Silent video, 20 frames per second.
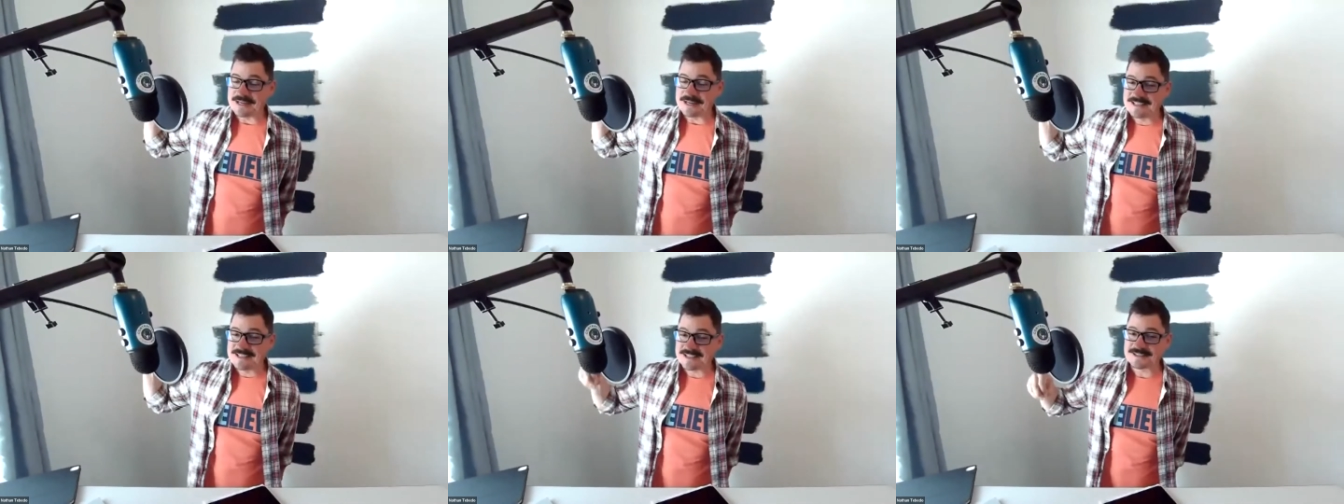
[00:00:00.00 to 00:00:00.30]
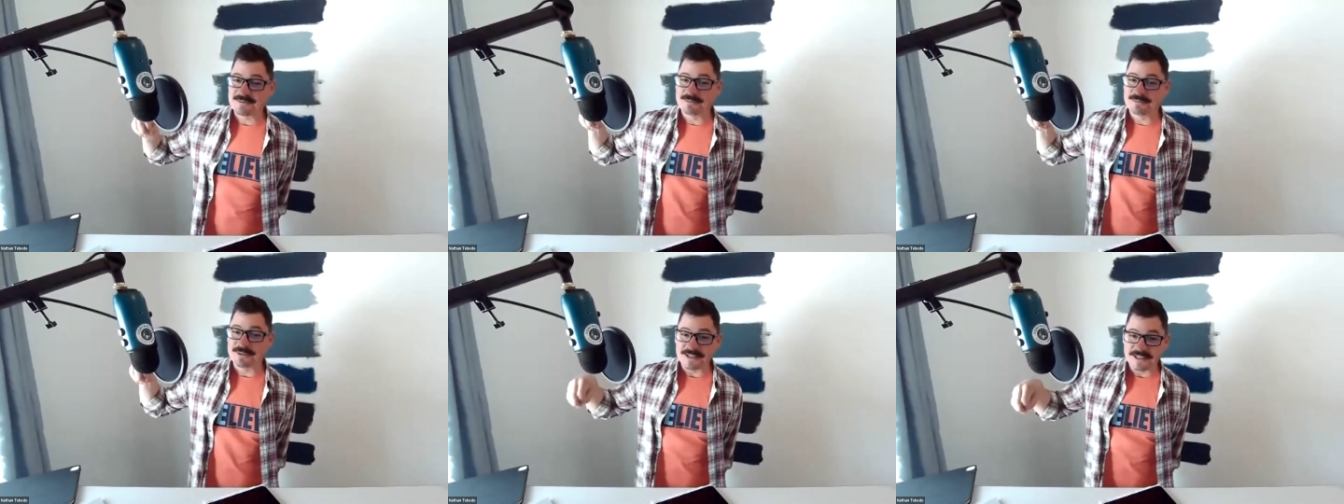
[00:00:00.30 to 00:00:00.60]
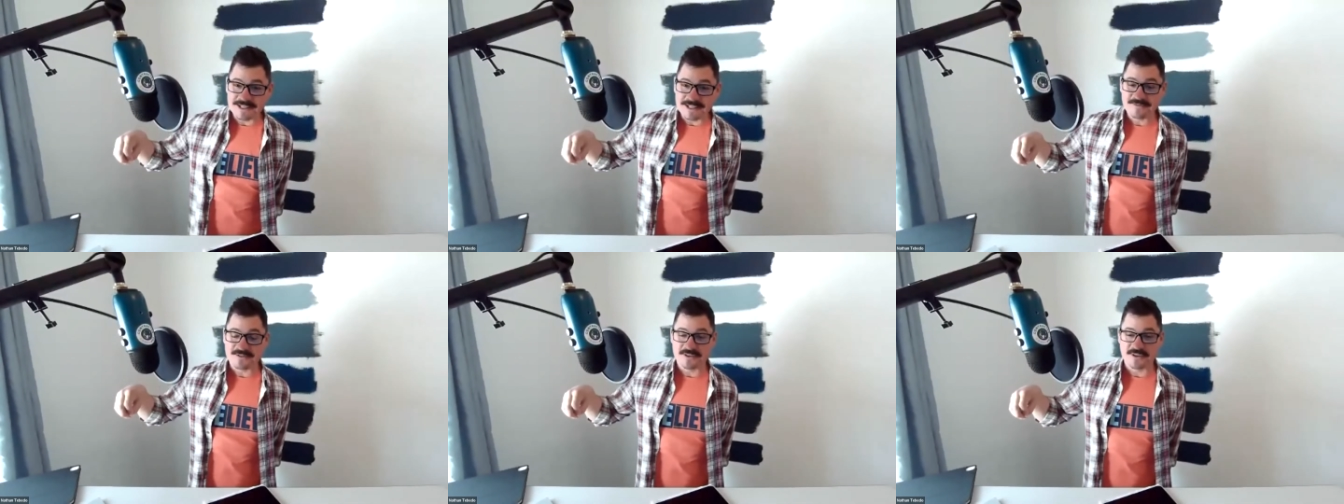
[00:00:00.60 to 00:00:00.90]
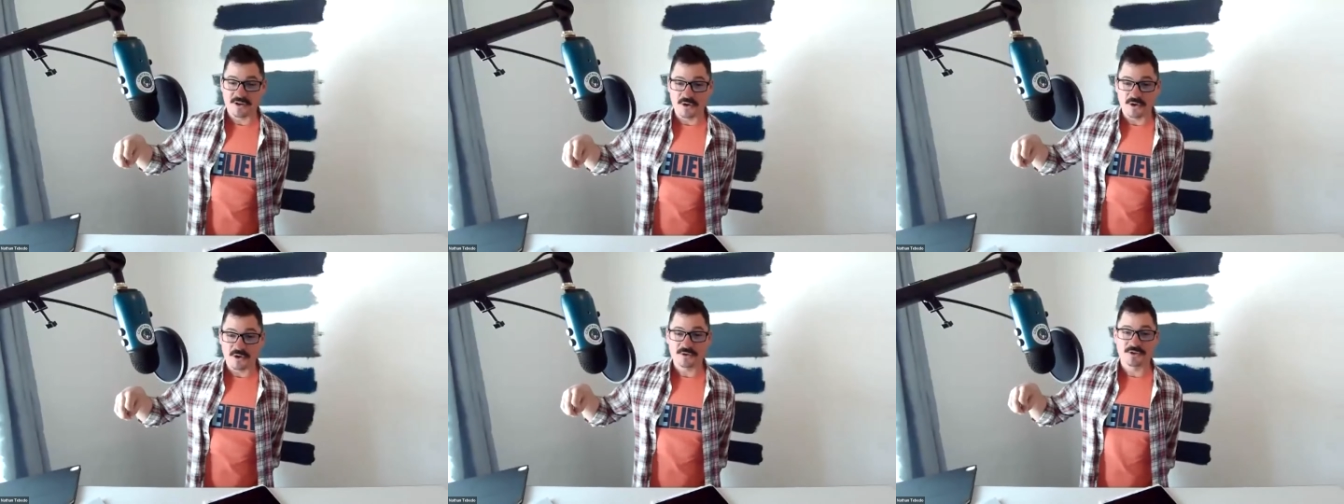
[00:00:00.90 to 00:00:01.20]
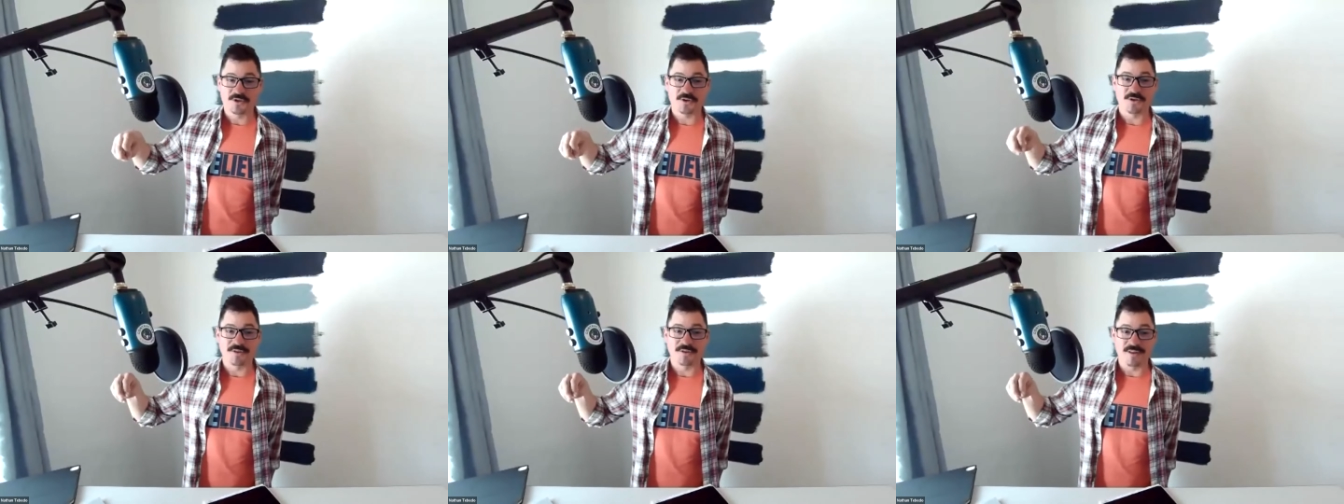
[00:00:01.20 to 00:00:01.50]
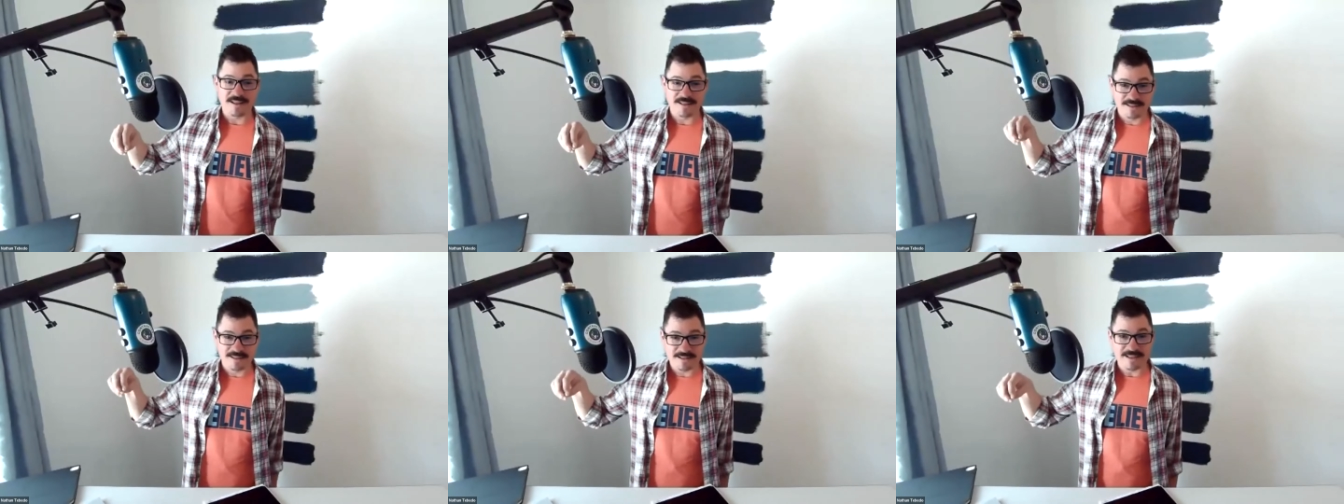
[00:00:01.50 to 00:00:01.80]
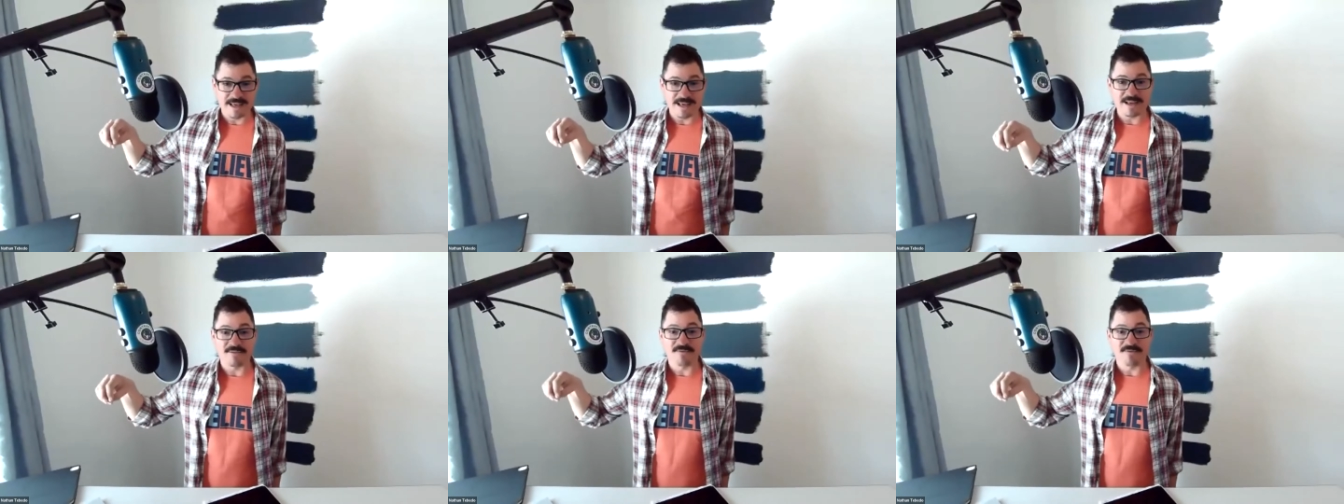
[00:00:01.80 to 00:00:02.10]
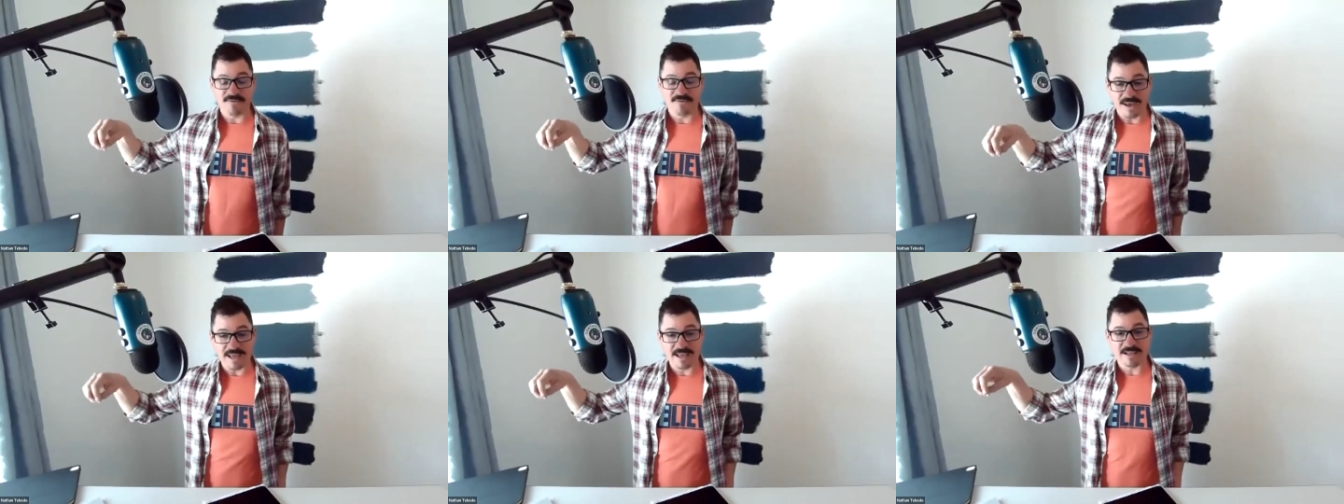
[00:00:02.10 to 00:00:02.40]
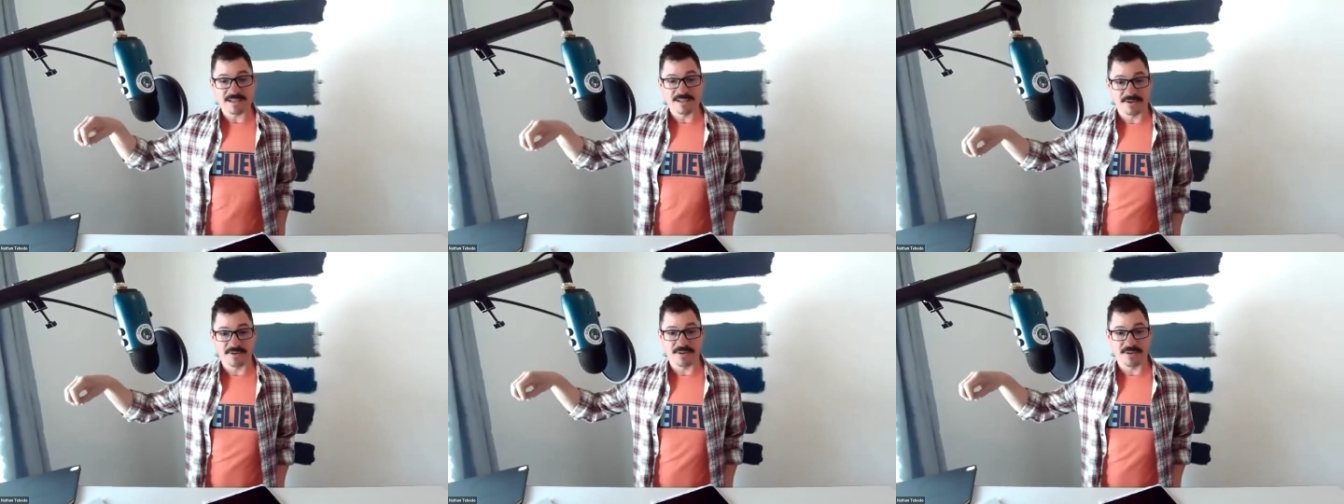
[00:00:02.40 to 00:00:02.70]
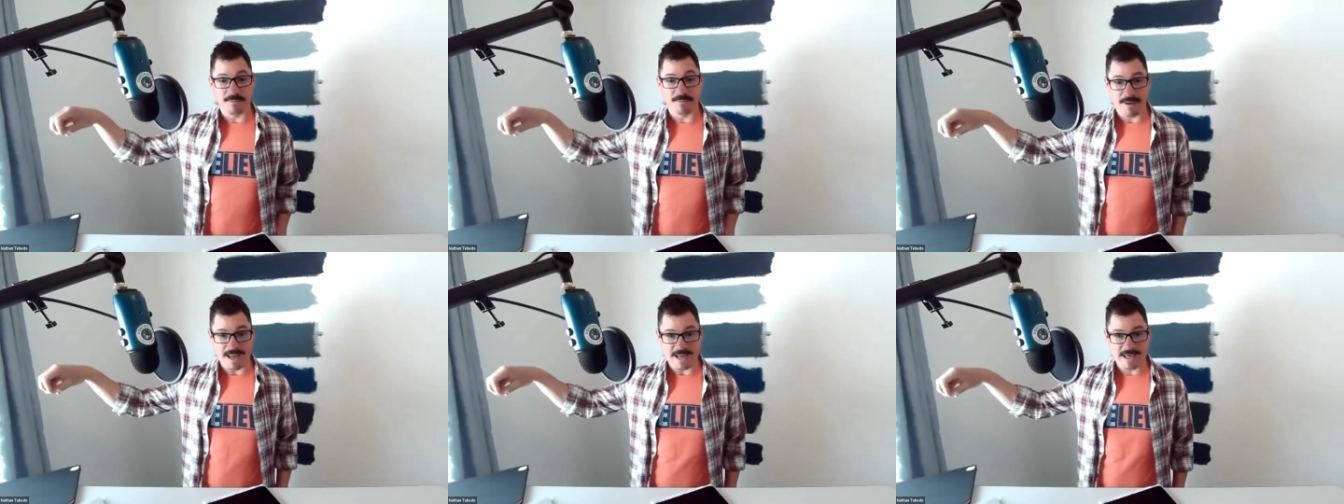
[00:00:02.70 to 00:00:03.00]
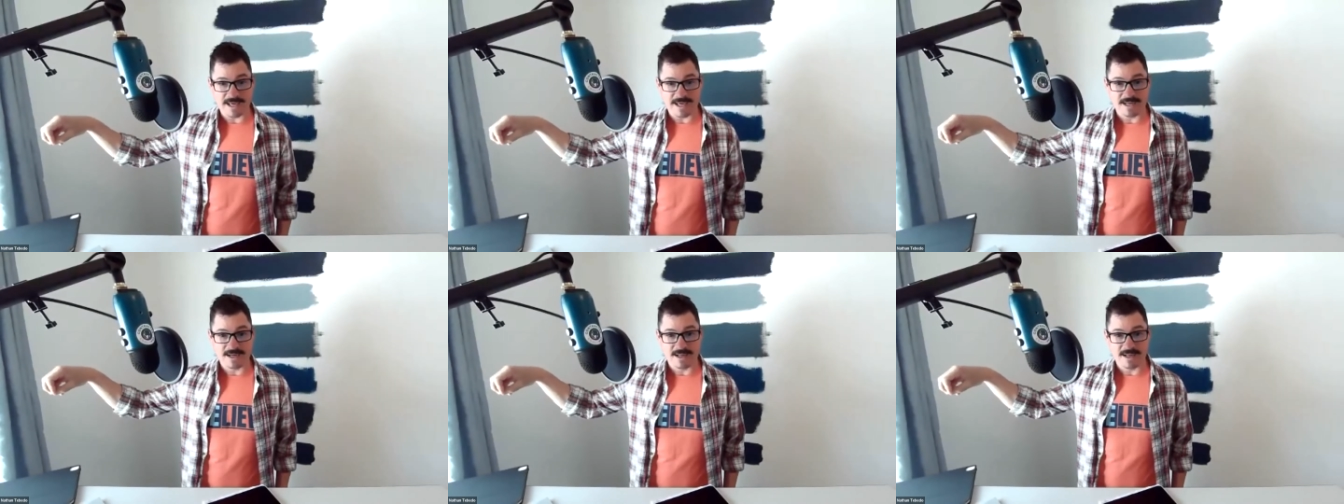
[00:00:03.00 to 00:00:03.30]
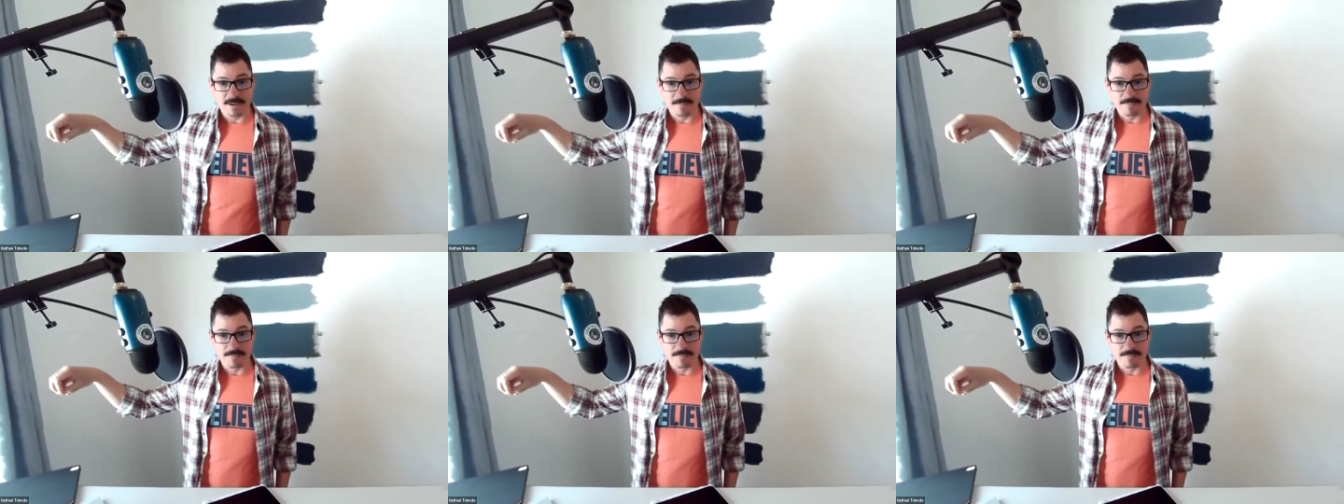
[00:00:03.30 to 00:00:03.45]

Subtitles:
doesn't believe in the culture and they think they can fake it till they make it,